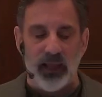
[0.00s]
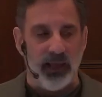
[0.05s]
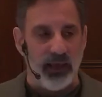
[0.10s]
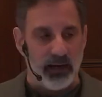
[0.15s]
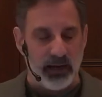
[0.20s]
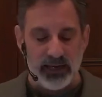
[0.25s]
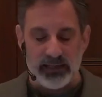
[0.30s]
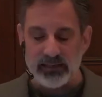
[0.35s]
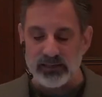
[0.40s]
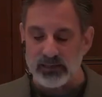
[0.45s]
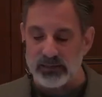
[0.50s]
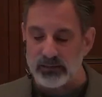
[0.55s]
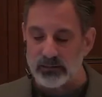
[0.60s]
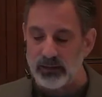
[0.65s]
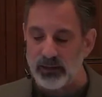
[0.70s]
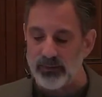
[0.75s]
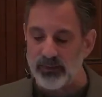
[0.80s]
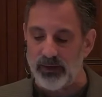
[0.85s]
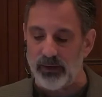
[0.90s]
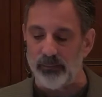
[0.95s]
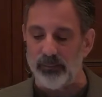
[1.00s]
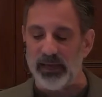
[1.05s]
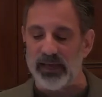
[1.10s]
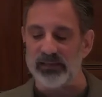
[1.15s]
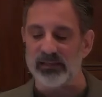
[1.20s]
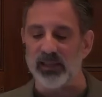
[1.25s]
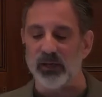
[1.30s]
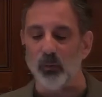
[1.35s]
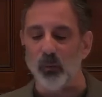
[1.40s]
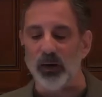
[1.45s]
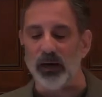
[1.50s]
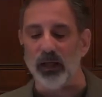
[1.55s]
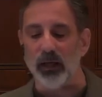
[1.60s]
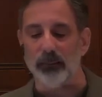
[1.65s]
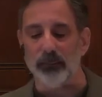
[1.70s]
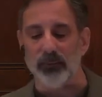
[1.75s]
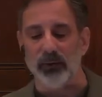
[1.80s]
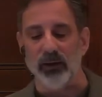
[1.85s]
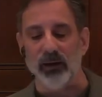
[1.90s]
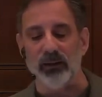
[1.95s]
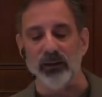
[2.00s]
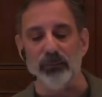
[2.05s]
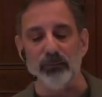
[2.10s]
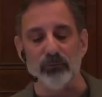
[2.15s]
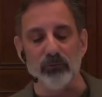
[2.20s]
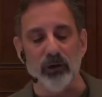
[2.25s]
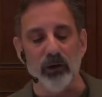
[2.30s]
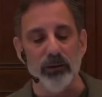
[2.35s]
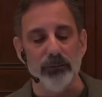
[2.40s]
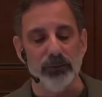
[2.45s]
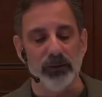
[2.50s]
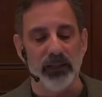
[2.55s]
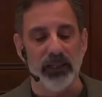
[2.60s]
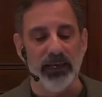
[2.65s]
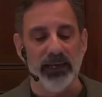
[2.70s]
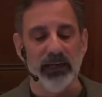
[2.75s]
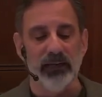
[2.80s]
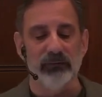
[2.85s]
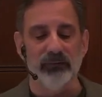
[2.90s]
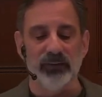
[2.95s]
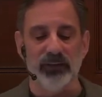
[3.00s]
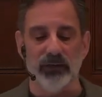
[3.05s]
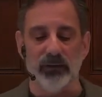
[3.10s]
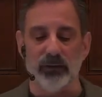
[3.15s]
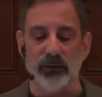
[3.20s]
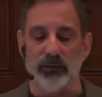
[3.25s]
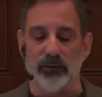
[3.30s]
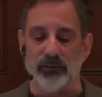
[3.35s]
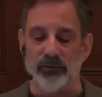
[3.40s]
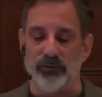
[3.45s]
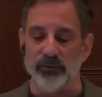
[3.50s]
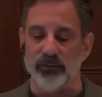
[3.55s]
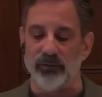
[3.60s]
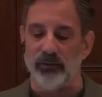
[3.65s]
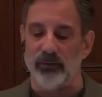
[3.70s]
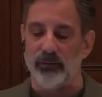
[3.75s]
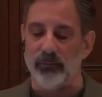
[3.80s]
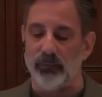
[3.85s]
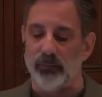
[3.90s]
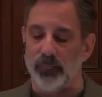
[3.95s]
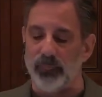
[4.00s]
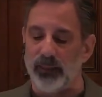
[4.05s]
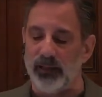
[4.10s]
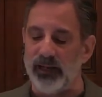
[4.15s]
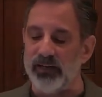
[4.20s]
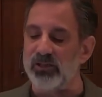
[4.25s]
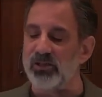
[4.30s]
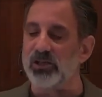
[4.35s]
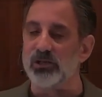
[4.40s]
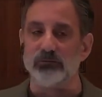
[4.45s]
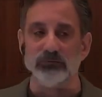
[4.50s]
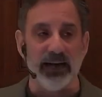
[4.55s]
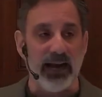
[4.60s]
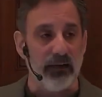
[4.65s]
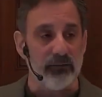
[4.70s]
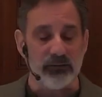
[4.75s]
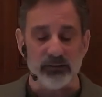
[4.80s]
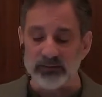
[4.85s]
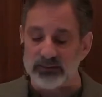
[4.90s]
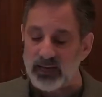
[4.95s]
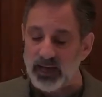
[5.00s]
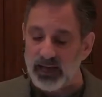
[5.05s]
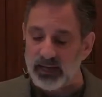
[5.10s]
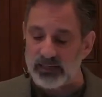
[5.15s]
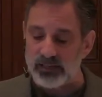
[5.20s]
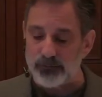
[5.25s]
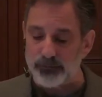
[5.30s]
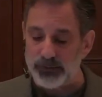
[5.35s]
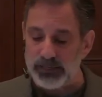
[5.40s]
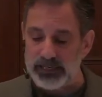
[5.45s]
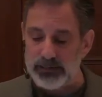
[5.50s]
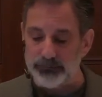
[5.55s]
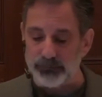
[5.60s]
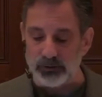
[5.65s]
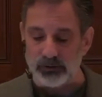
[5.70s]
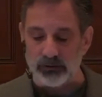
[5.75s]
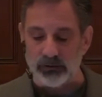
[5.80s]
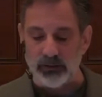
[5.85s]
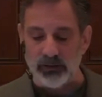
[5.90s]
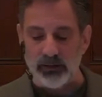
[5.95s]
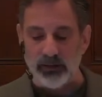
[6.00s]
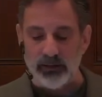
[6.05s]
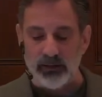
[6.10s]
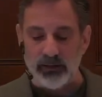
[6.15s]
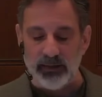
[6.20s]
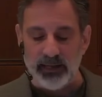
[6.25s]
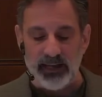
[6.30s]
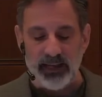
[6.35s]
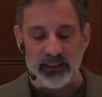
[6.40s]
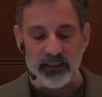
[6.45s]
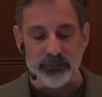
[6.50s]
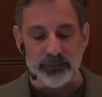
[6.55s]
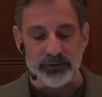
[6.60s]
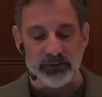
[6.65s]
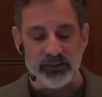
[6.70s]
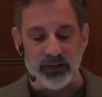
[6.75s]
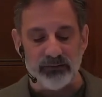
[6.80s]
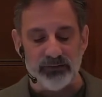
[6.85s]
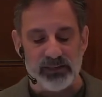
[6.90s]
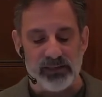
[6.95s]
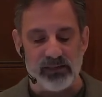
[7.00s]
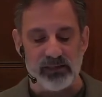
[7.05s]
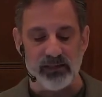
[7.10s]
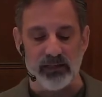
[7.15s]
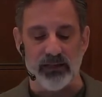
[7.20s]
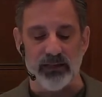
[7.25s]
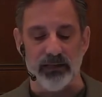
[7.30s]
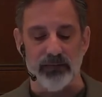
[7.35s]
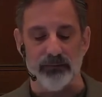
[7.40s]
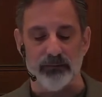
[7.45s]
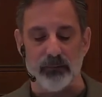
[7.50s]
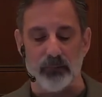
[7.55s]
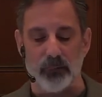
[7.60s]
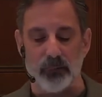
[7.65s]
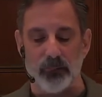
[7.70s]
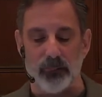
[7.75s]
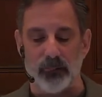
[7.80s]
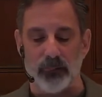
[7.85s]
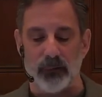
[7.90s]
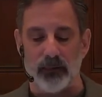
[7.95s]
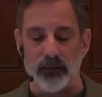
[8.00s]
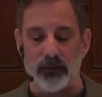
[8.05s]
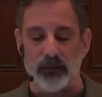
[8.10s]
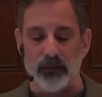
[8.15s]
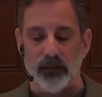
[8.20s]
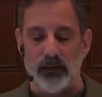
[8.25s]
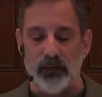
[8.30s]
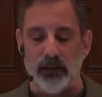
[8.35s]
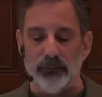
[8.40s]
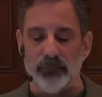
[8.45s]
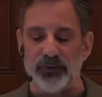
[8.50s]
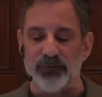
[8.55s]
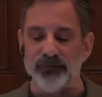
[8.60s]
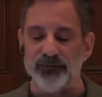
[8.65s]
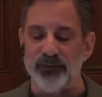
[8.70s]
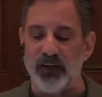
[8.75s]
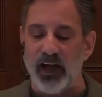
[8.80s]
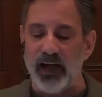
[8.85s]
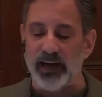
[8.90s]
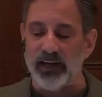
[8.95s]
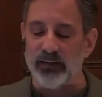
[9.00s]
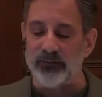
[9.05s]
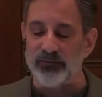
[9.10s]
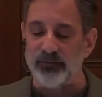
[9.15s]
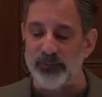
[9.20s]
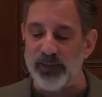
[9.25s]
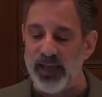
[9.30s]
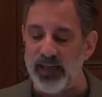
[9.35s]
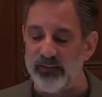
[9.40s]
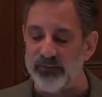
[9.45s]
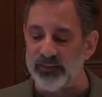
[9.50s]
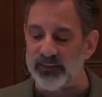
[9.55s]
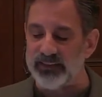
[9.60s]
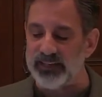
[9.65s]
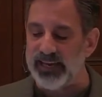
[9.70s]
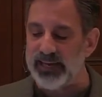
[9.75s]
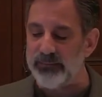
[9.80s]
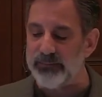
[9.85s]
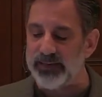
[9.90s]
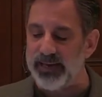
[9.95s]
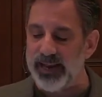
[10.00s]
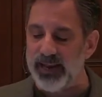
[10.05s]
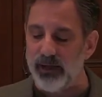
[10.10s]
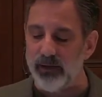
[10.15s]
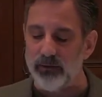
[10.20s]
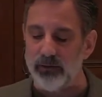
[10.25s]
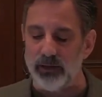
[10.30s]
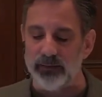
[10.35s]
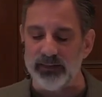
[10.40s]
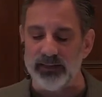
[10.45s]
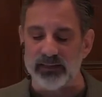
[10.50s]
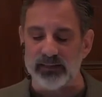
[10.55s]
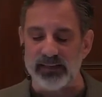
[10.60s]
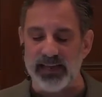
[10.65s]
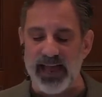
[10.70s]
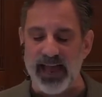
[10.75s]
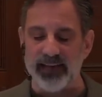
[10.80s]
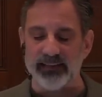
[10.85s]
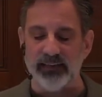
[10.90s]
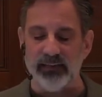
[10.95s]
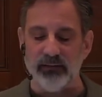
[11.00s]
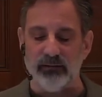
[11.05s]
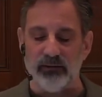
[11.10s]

And I saw them as they went up on the broad plain of the earth and surrounded God's people and the beloved city. But fire from heaven came down on the attacking